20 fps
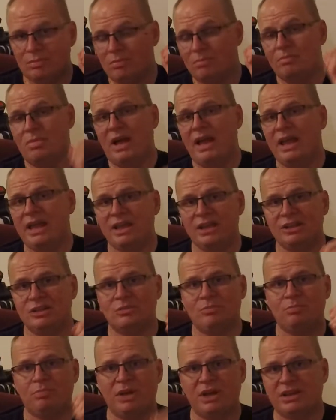main
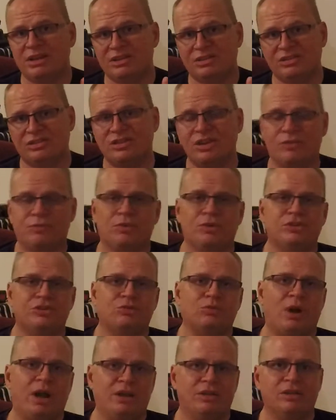biggest difference
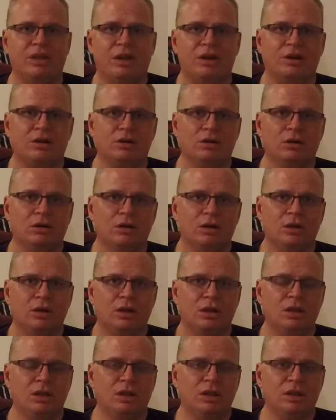right there
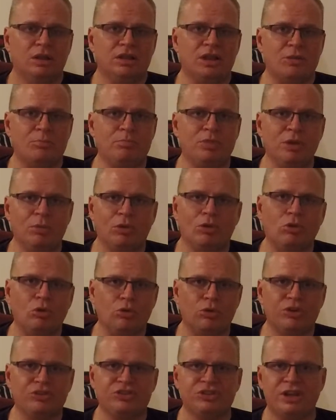that biblical
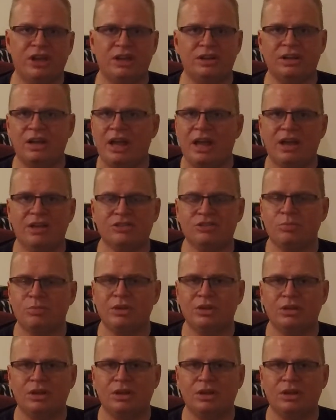Christianity has been